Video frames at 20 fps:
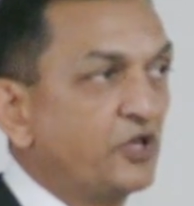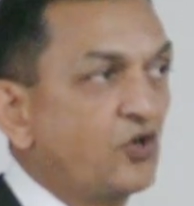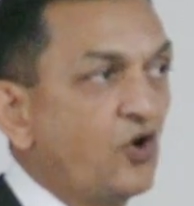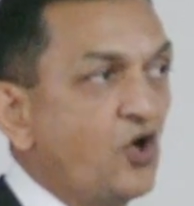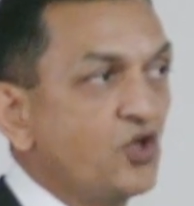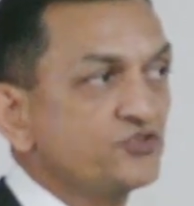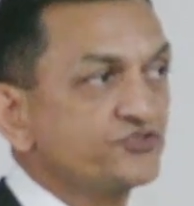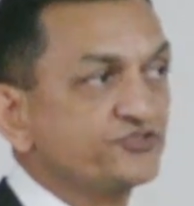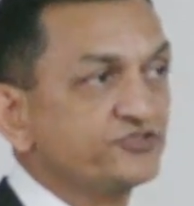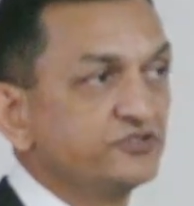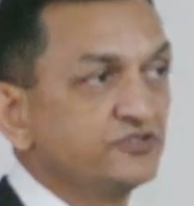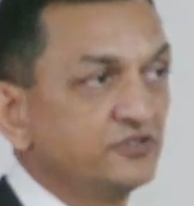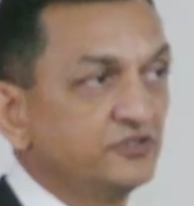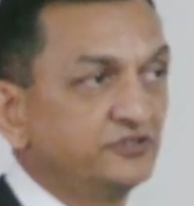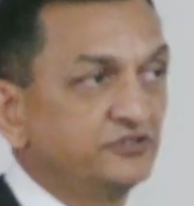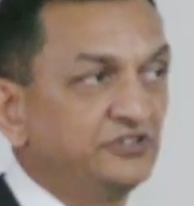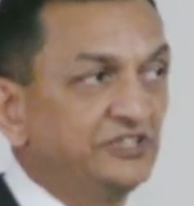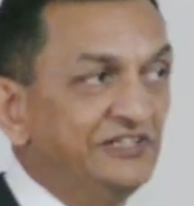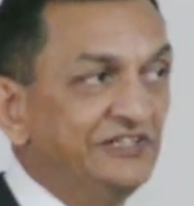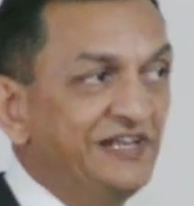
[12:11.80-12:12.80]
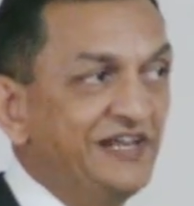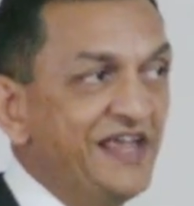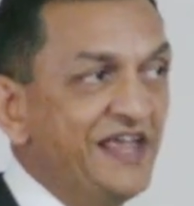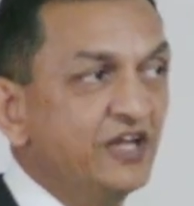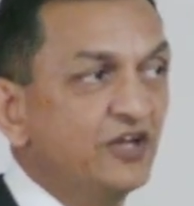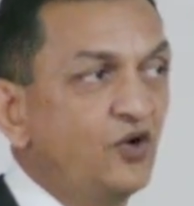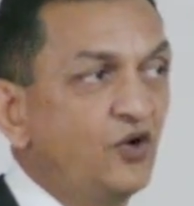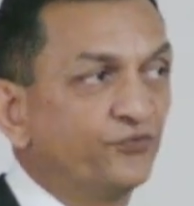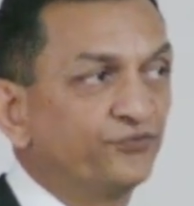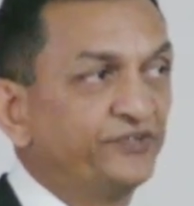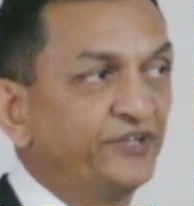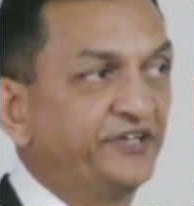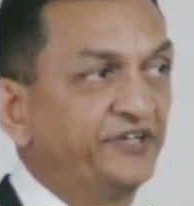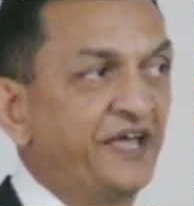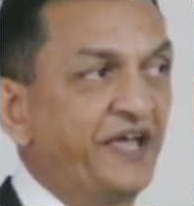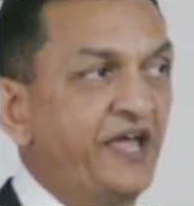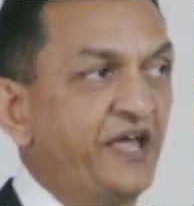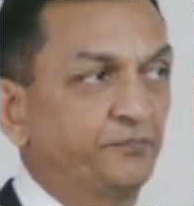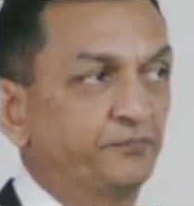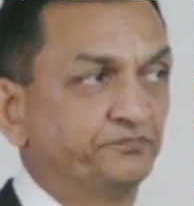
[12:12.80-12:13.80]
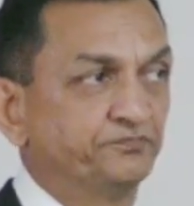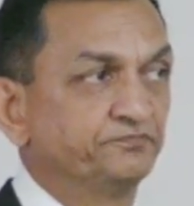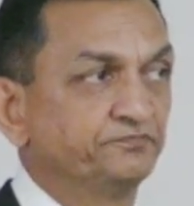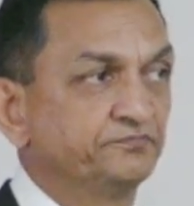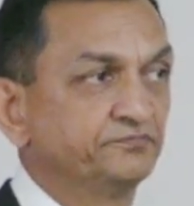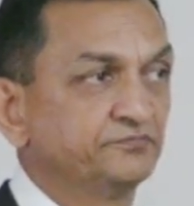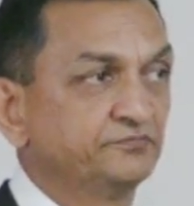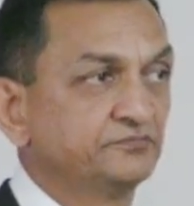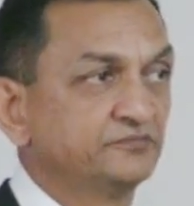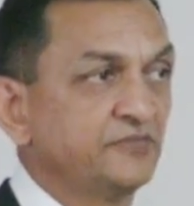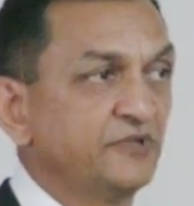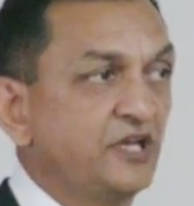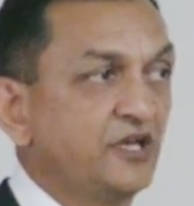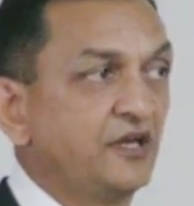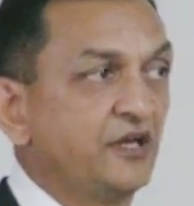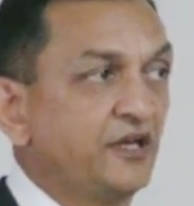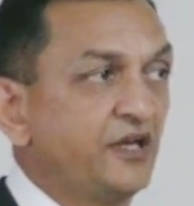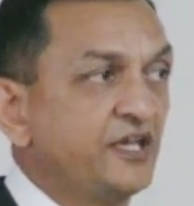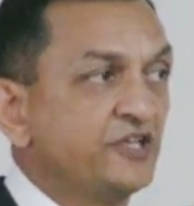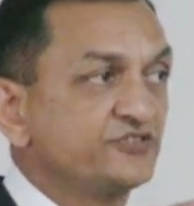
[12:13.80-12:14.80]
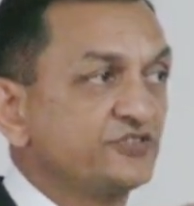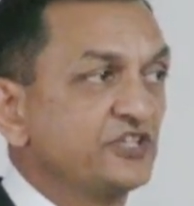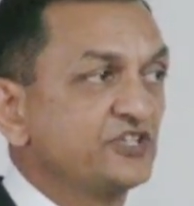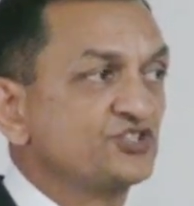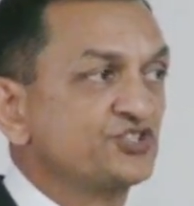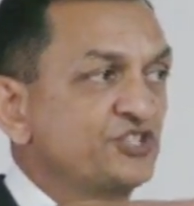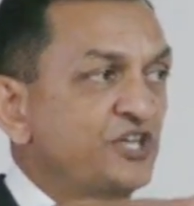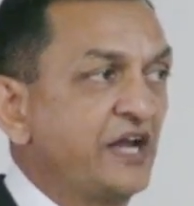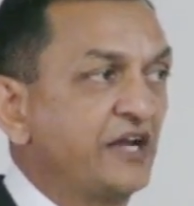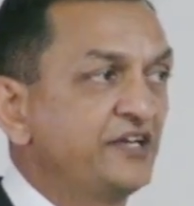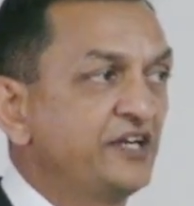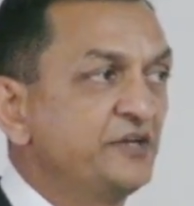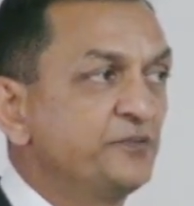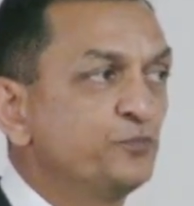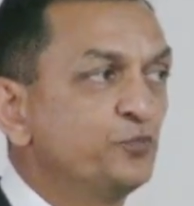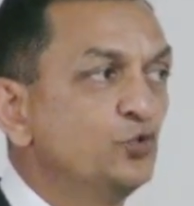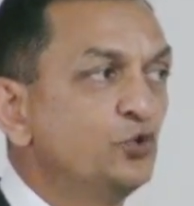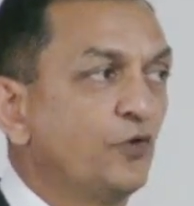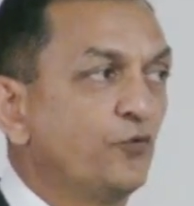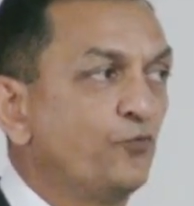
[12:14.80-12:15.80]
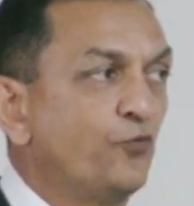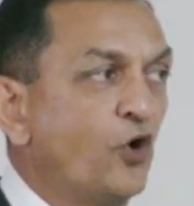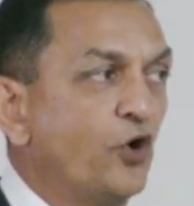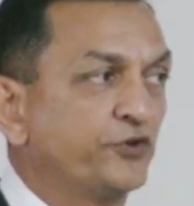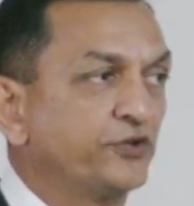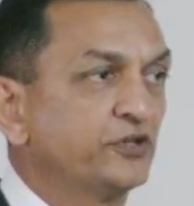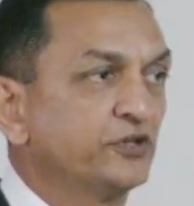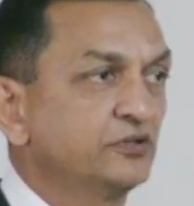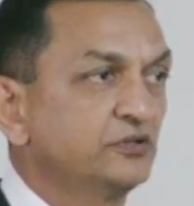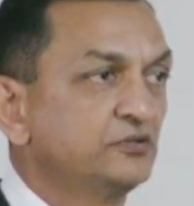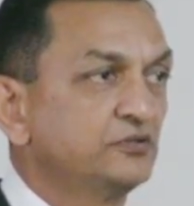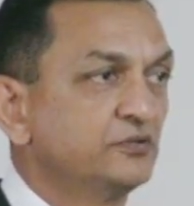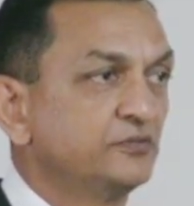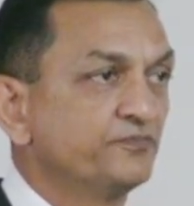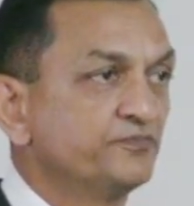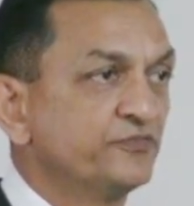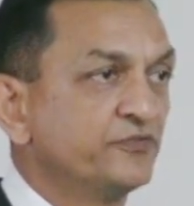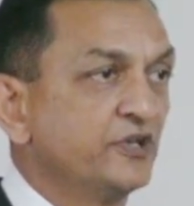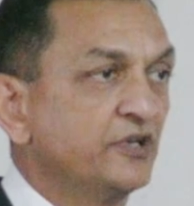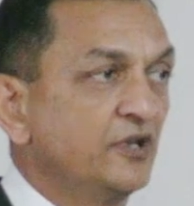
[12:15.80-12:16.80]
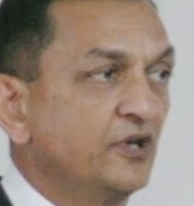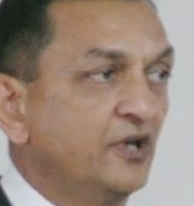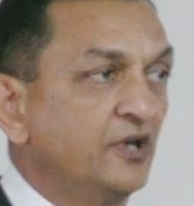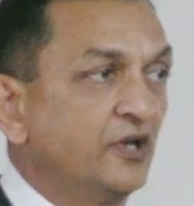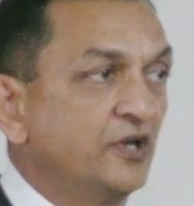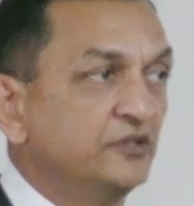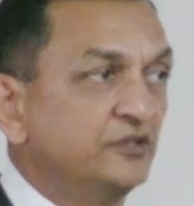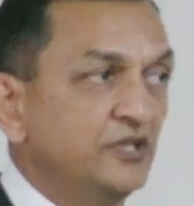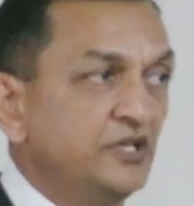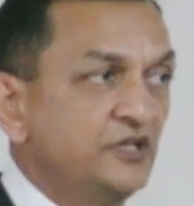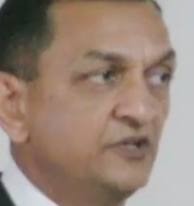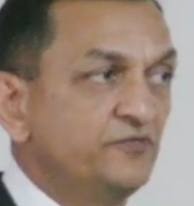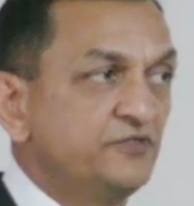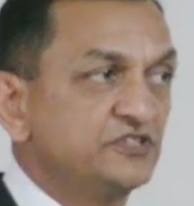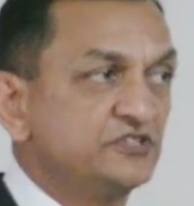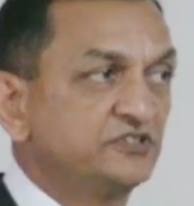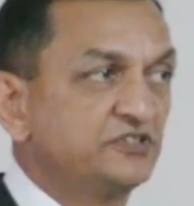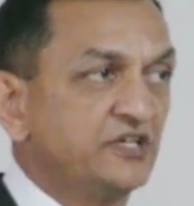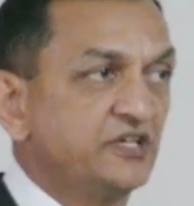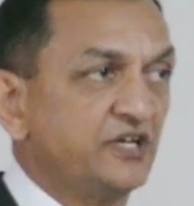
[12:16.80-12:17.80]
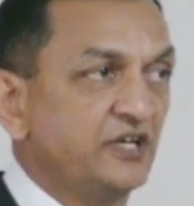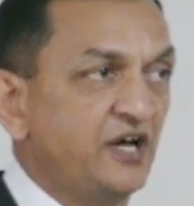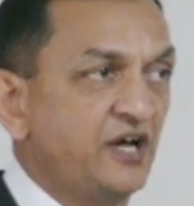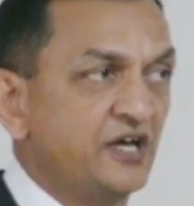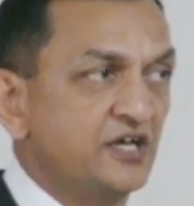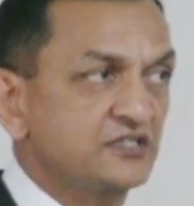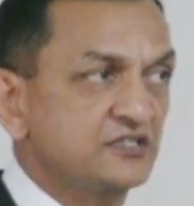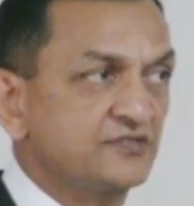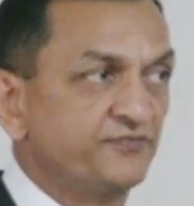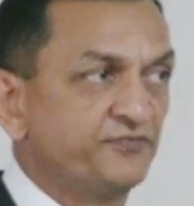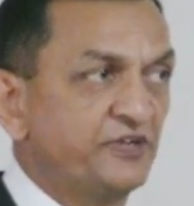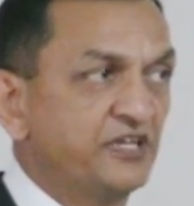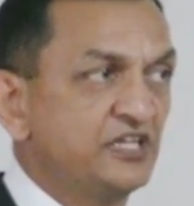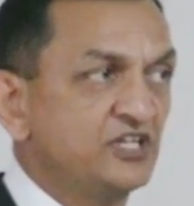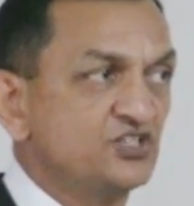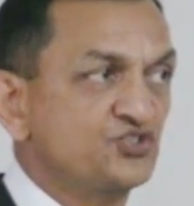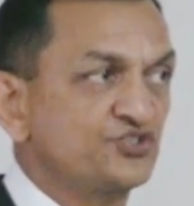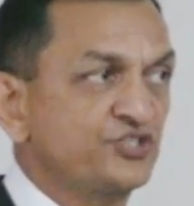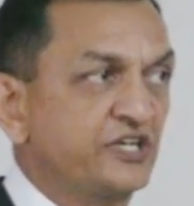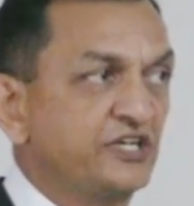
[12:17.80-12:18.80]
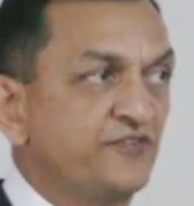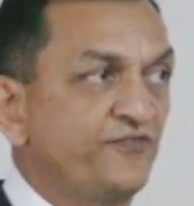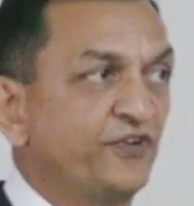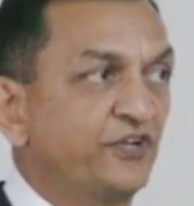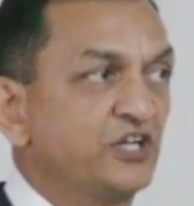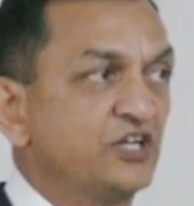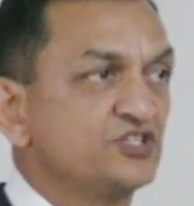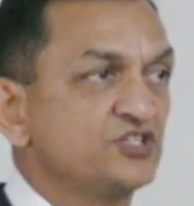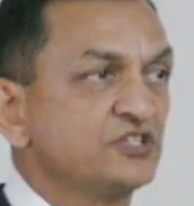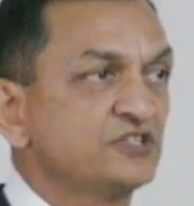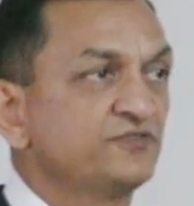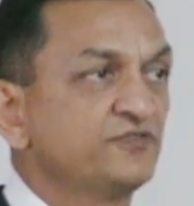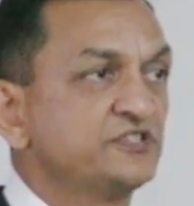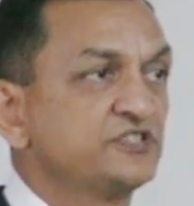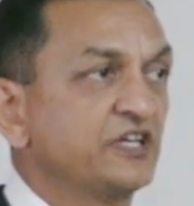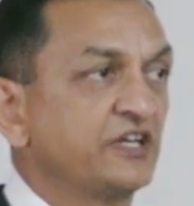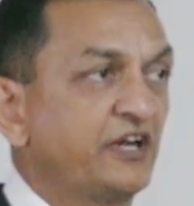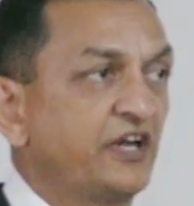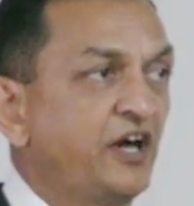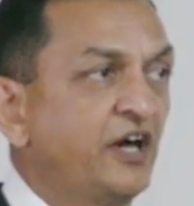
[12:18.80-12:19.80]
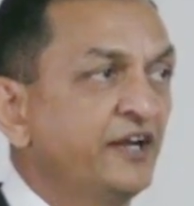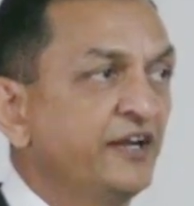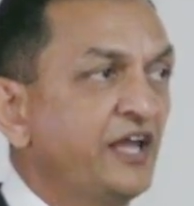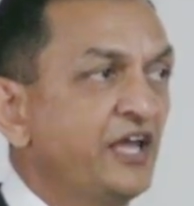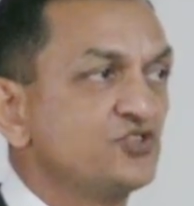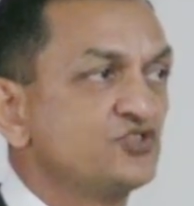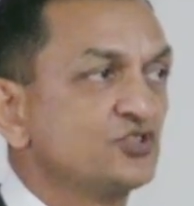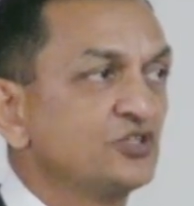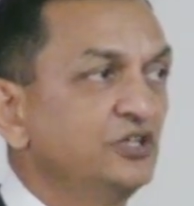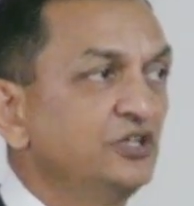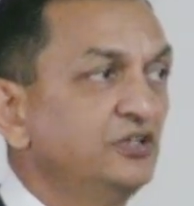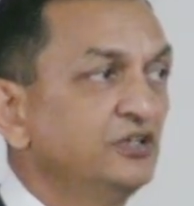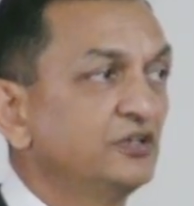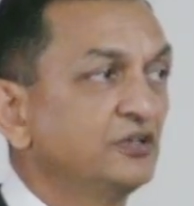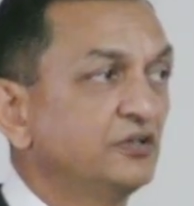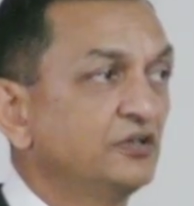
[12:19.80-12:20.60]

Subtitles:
Because the lake of the dam is a stagnant pool of water in which there are various stratifications which are unnatural.